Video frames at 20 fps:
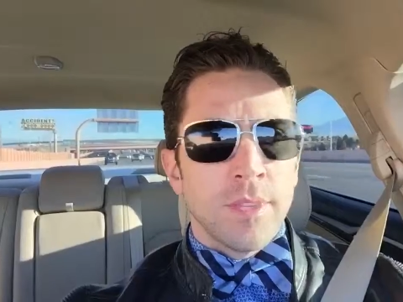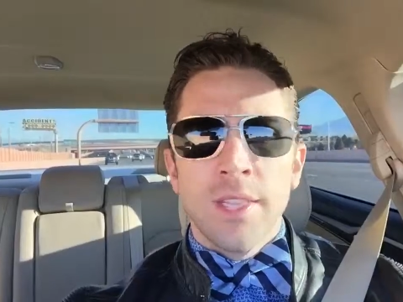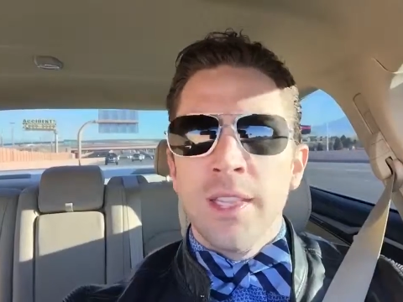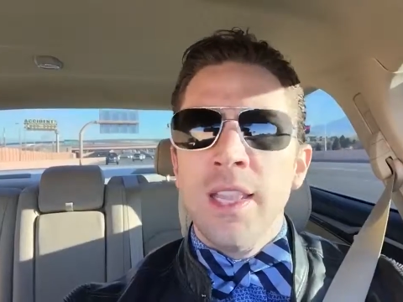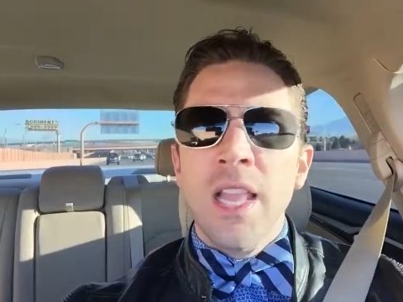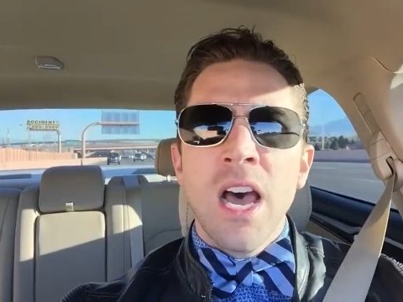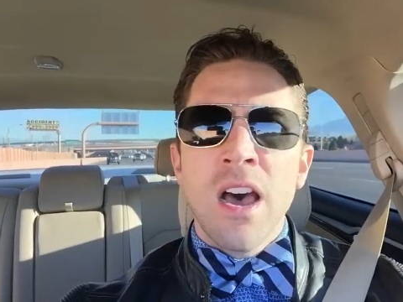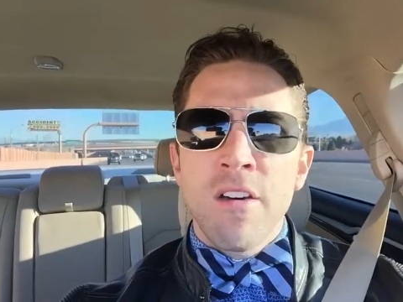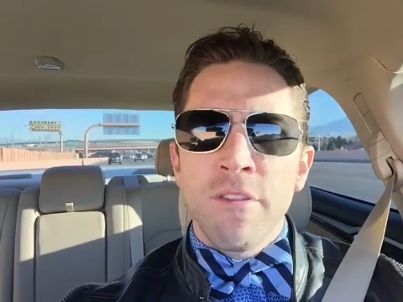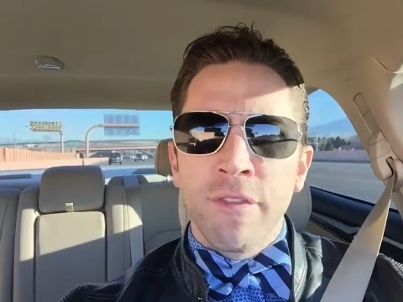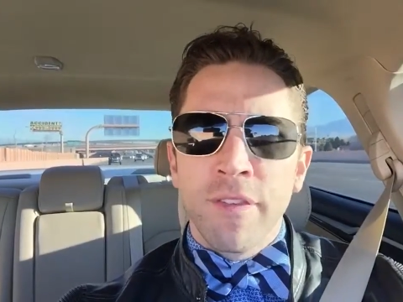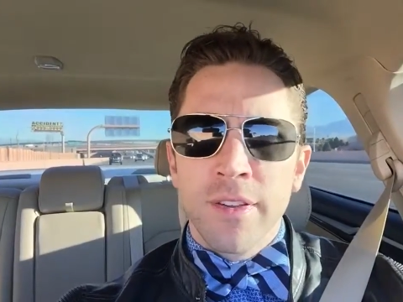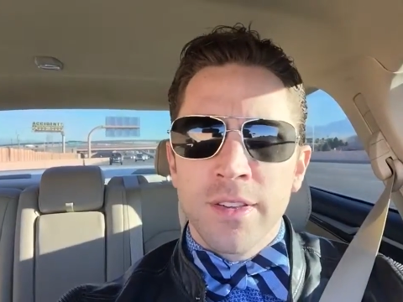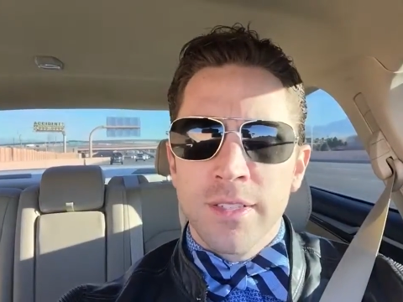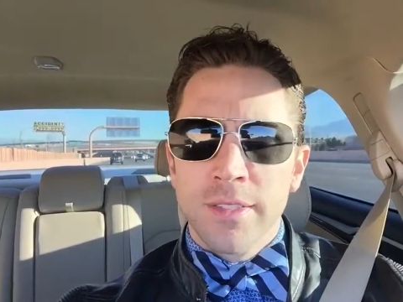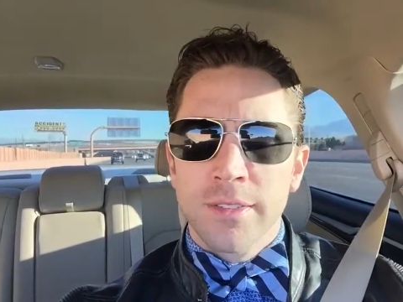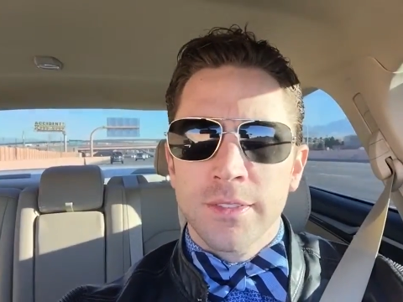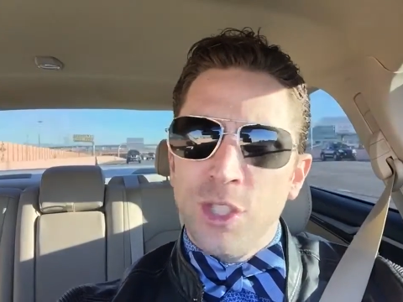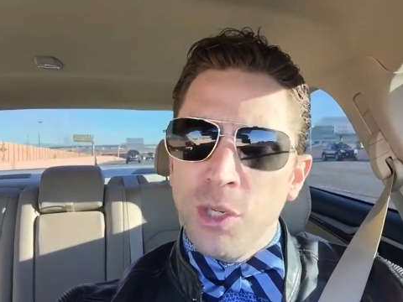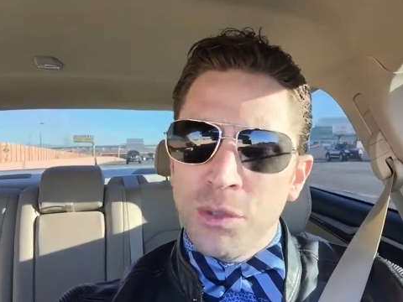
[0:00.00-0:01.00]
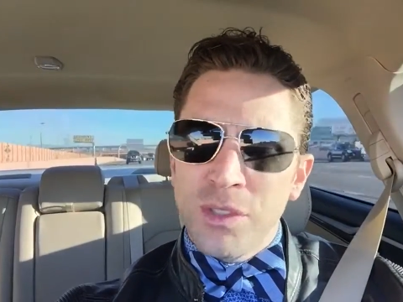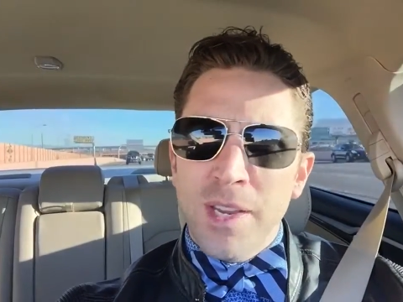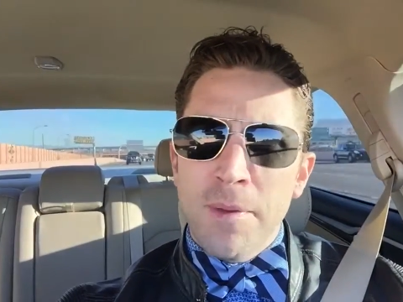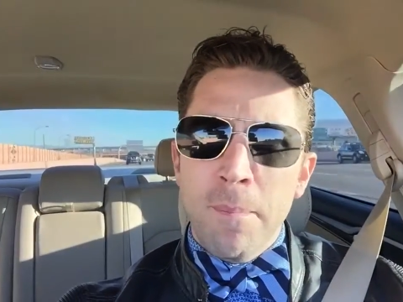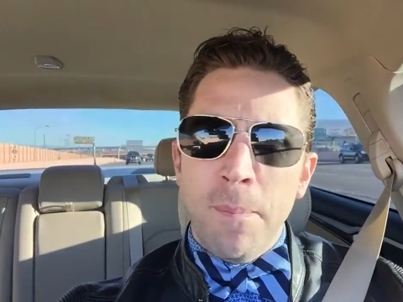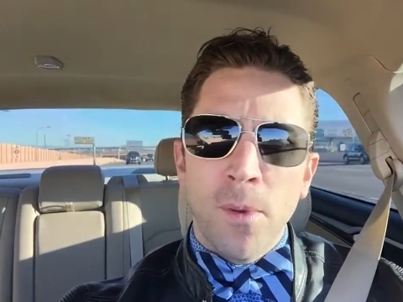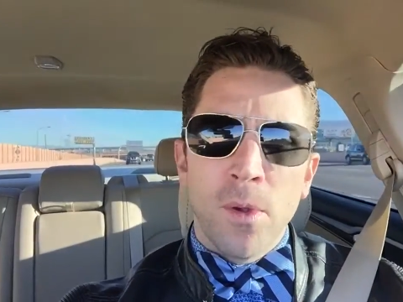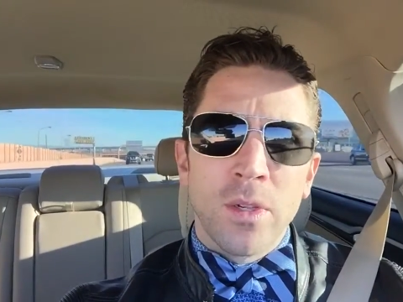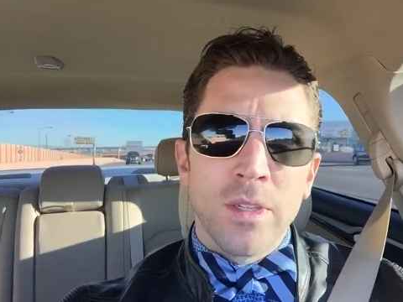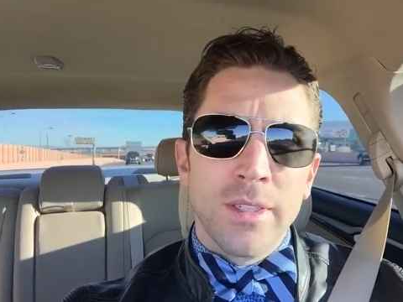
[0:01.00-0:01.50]
Love. So
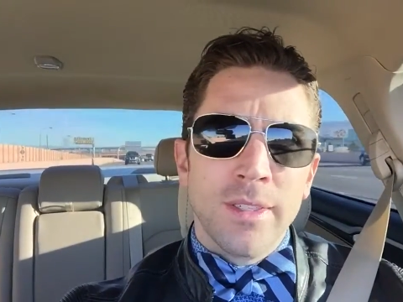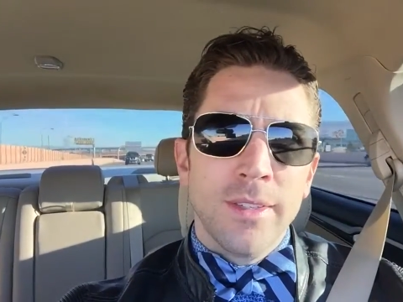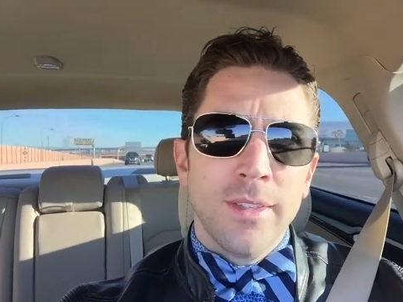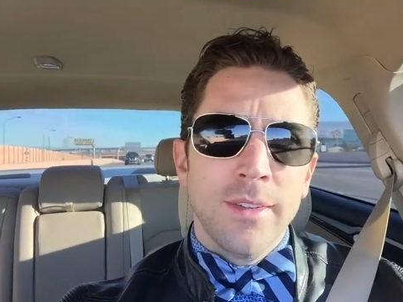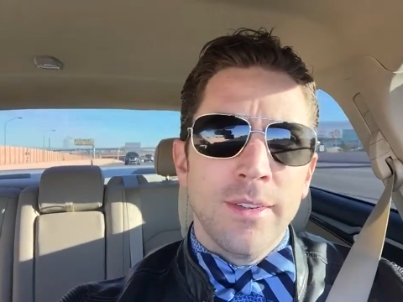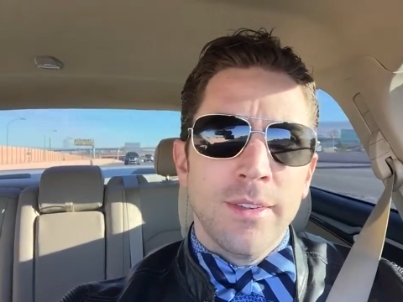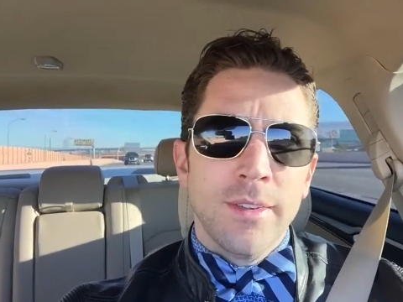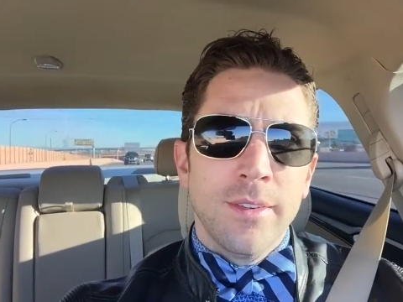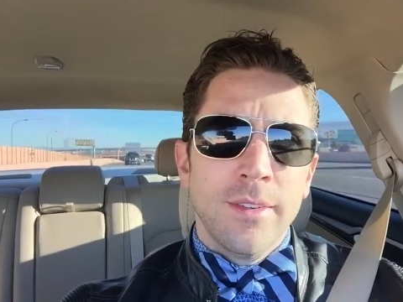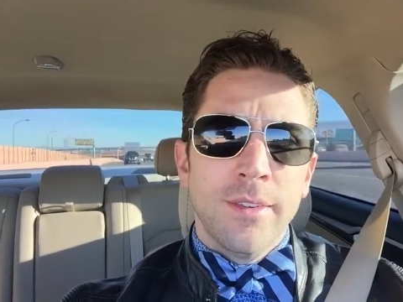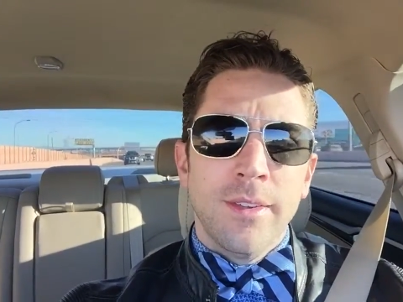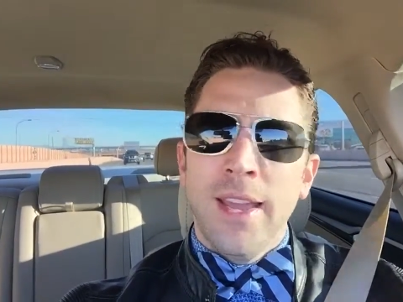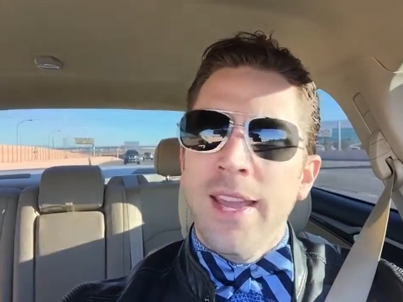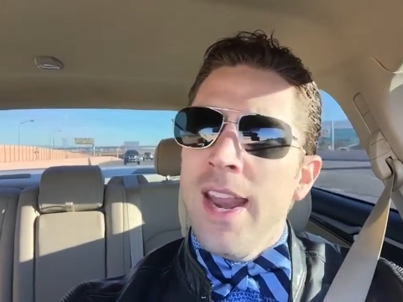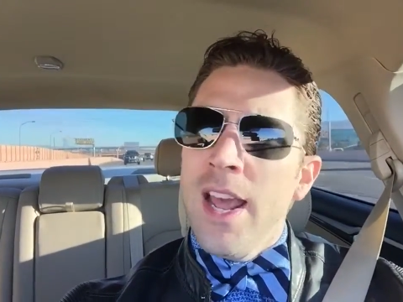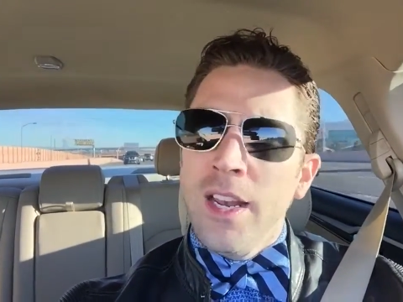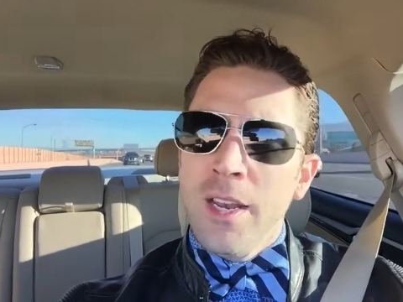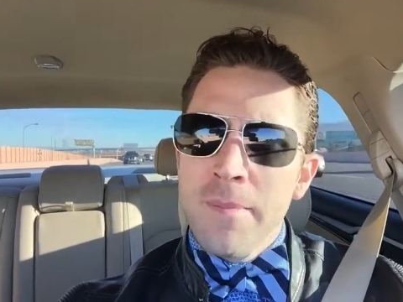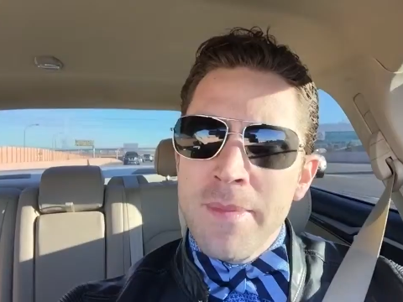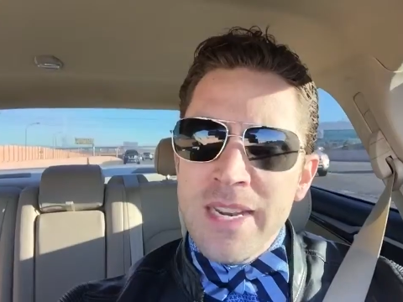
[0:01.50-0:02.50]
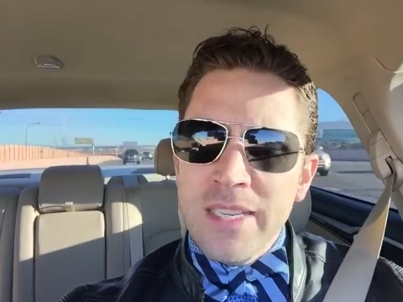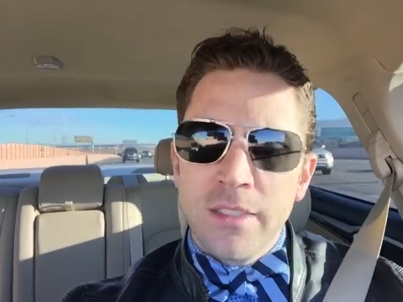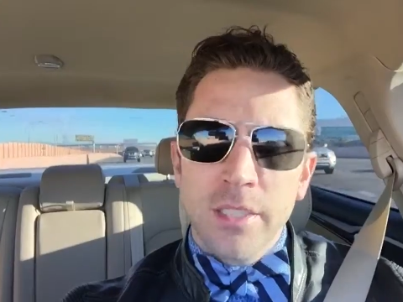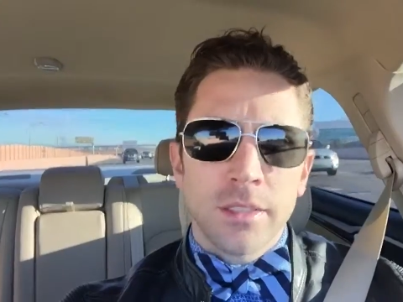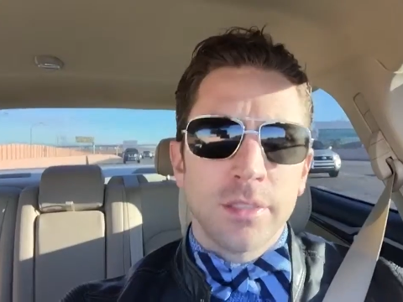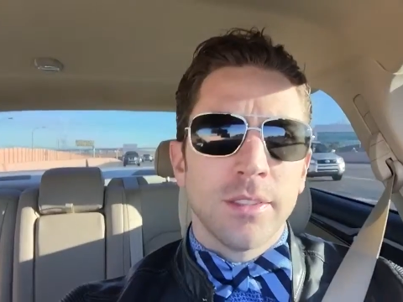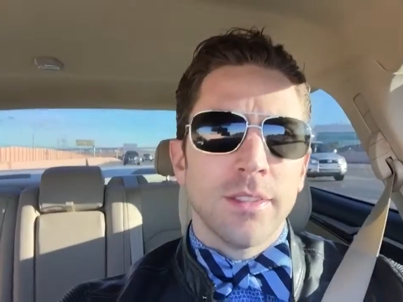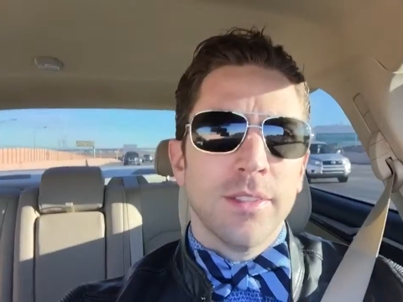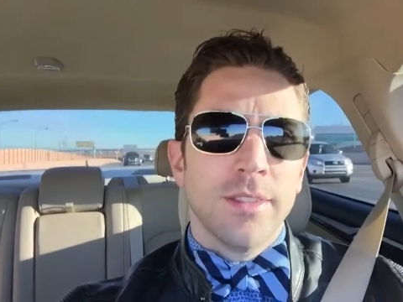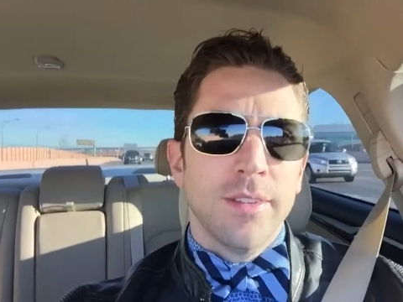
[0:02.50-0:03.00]
simple and
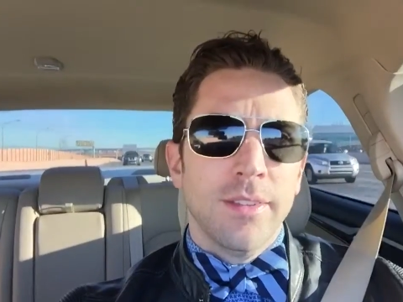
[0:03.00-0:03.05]
elemental,